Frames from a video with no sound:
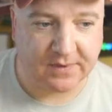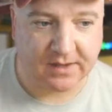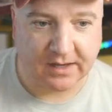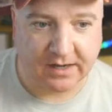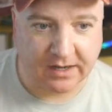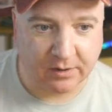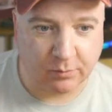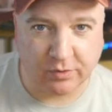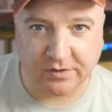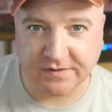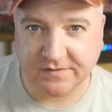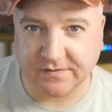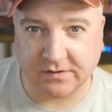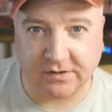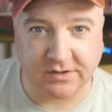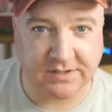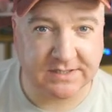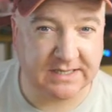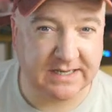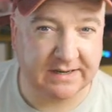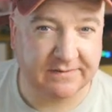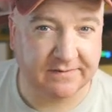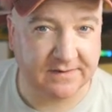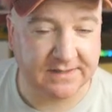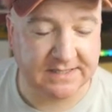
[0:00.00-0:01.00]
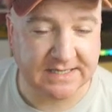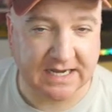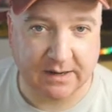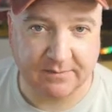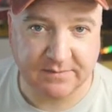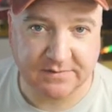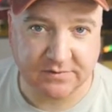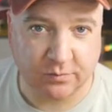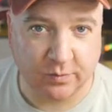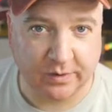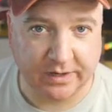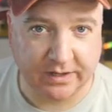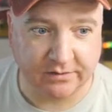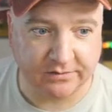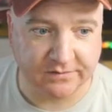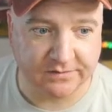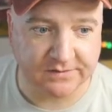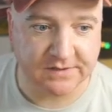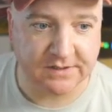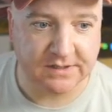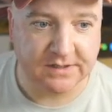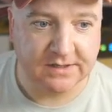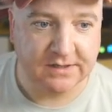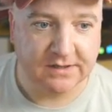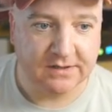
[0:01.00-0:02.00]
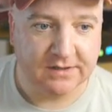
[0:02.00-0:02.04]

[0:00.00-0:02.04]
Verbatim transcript: And it works for lots of different types of wheels.